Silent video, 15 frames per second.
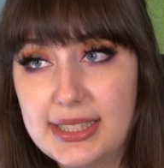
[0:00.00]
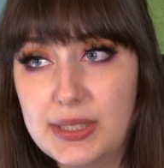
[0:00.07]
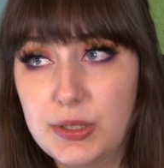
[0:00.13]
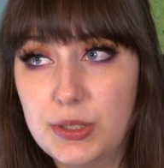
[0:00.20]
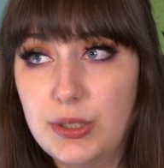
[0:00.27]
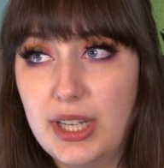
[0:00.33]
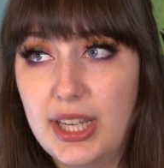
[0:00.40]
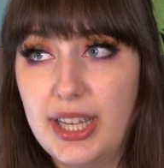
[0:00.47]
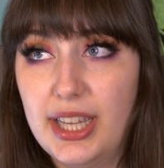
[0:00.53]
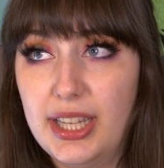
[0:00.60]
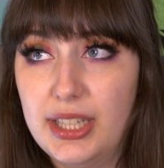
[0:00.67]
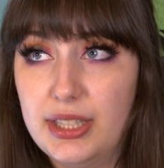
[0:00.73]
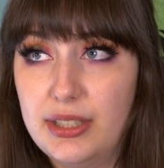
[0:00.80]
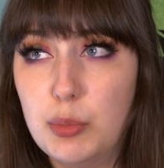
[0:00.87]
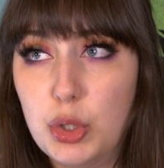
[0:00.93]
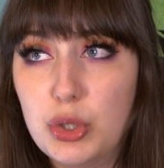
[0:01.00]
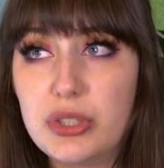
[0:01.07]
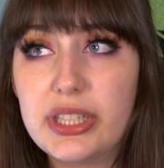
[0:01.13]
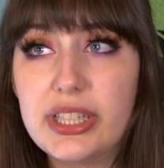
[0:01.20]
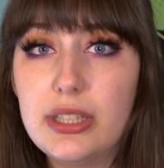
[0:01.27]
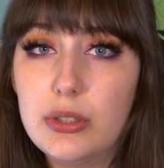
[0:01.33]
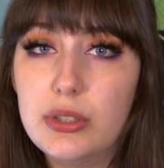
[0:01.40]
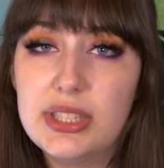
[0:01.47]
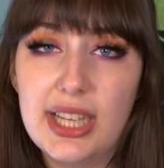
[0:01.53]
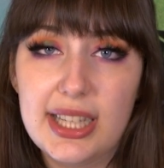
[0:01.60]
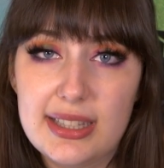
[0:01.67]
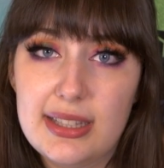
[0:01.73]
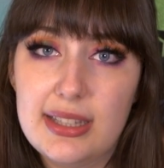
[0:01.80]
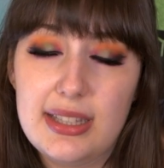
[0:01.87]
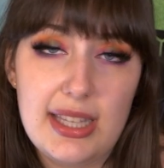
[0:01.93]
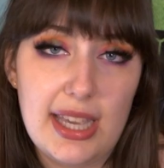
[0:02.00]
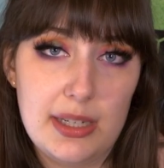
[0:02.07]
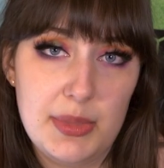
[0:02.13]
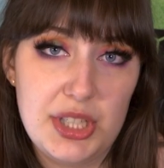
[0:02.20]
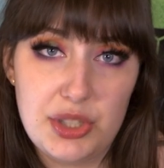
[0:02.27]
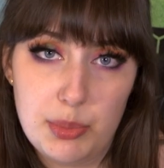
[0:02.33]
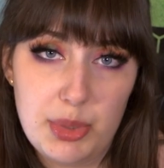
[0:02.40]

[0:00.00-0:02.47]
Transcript: so I mostly looked at the animation